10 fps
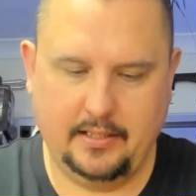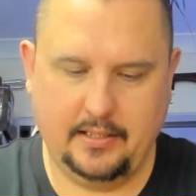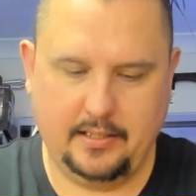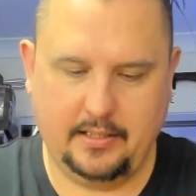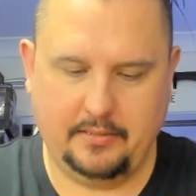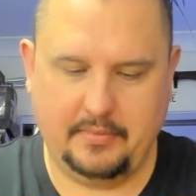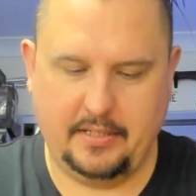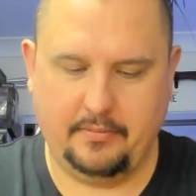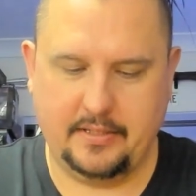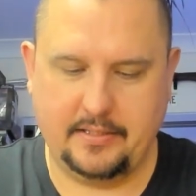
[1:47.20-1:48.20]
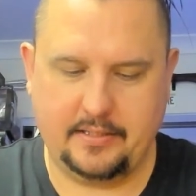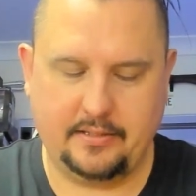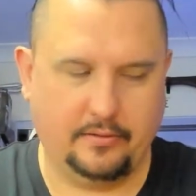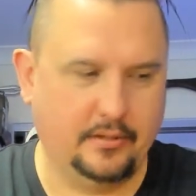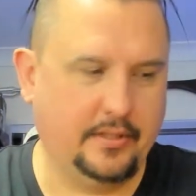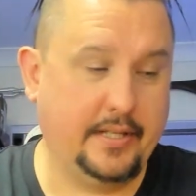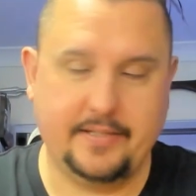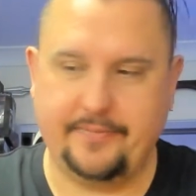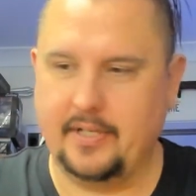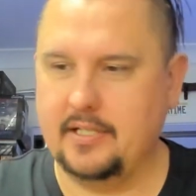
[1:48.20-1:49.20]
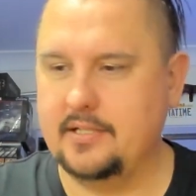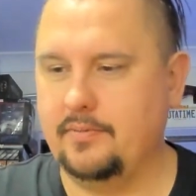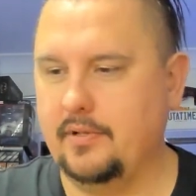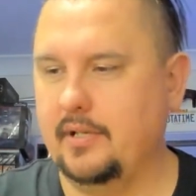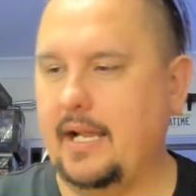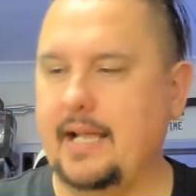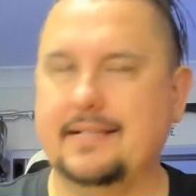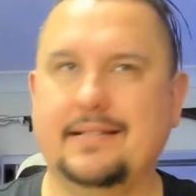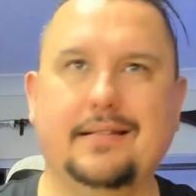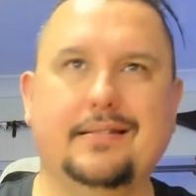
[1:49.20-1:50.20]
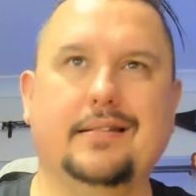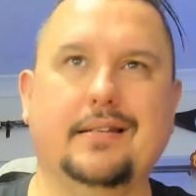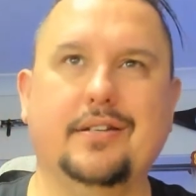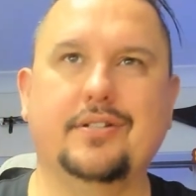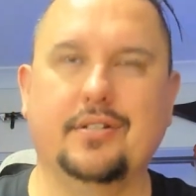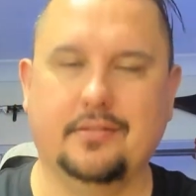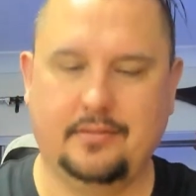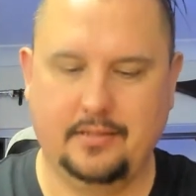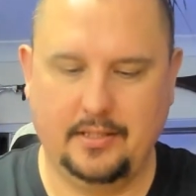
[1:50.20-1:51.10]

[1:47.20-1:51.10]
It was, all of these figures were as is condition.